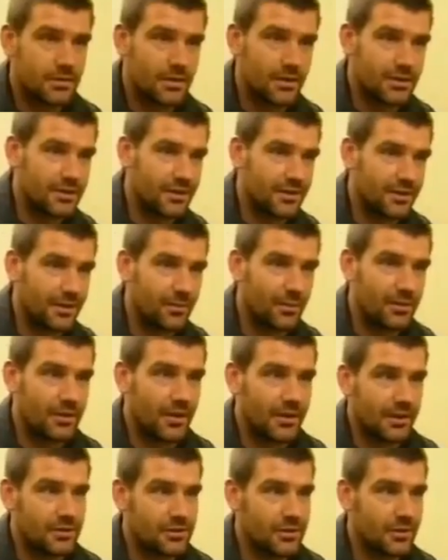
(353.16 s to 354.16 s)
That's the thing when
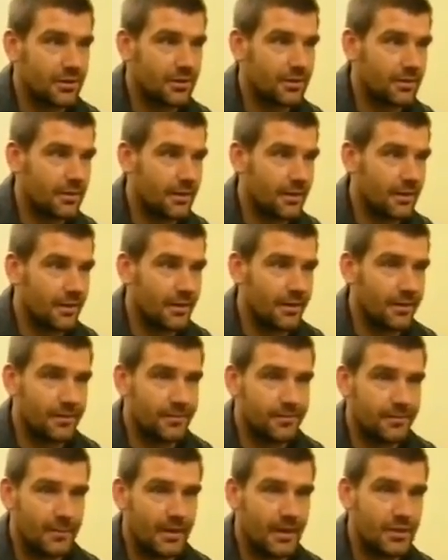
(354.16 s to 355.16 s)
you're injured, uh,
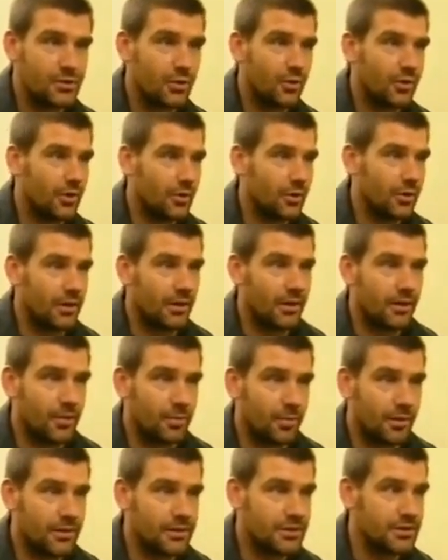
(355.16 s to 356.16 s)
he is going to look at other
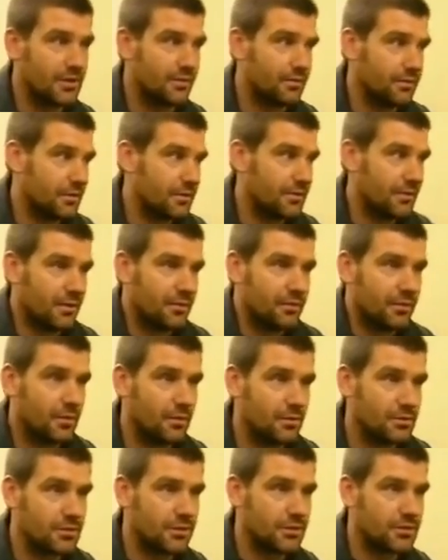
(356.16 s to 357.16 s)
players and if he
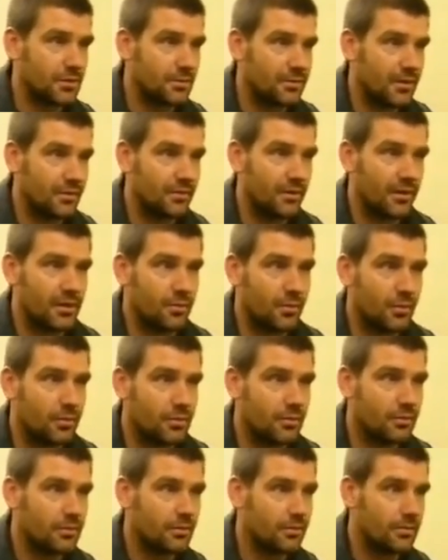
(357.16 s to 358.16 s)
feels there's somebody available
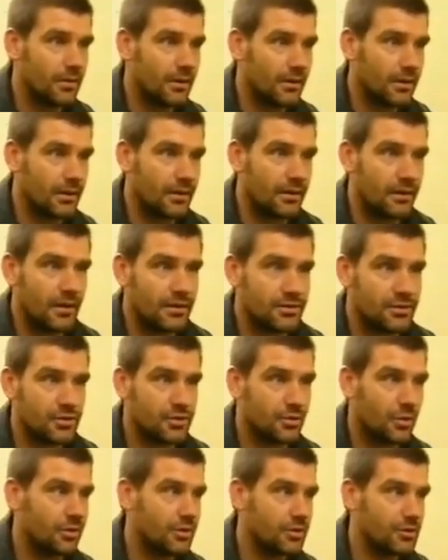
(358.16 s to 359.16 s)
that can enhance the
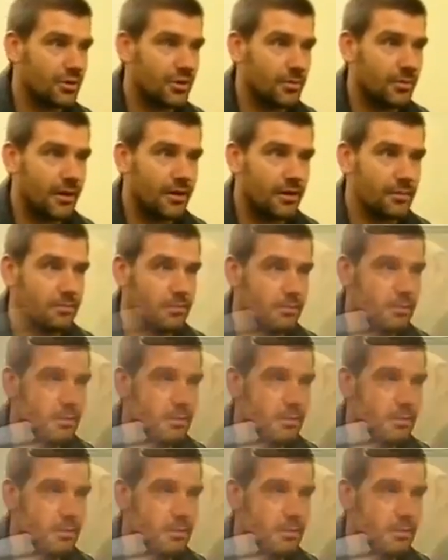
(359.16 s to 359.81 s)
squad, he's going to buy them.